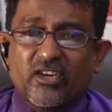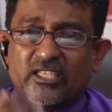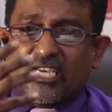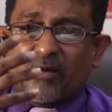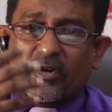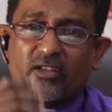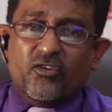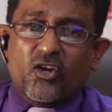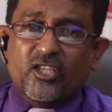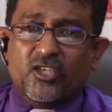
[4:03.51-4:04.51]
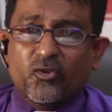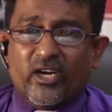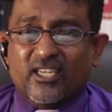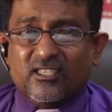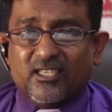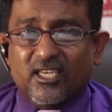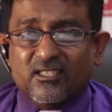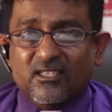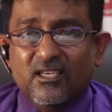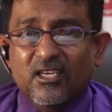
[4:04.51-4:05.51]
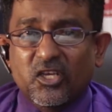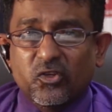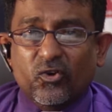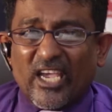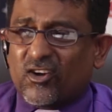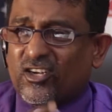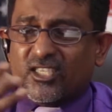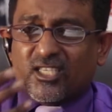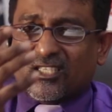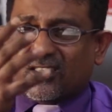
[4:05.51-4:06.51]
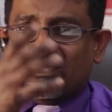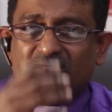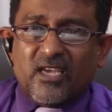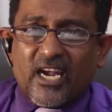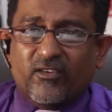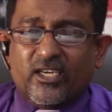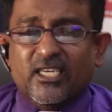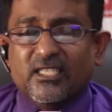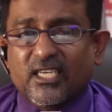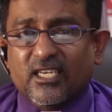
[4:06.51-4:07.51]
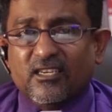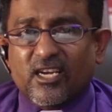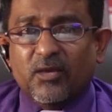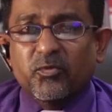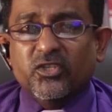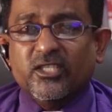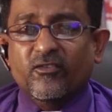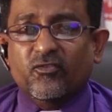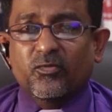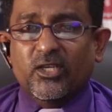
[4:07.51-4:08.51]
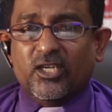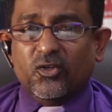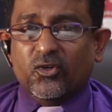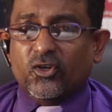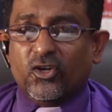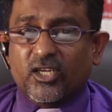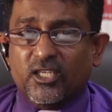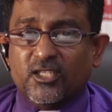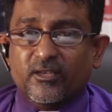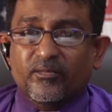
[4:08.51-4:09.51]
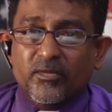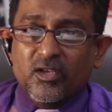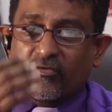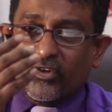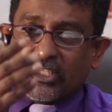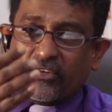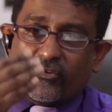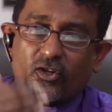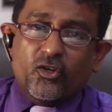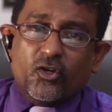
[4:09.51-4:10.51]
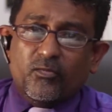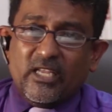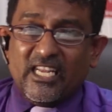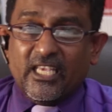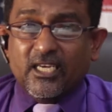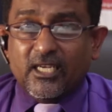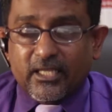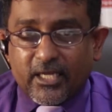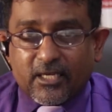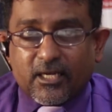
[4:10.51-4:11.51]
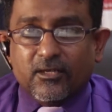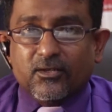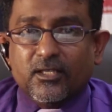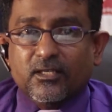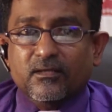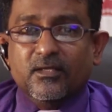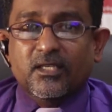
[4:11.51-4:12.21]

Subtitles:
For example, if you are in the United States, you cannot just advertise and claim yourself to be a tutor or a teacher. First of all, you have to be legal in that country.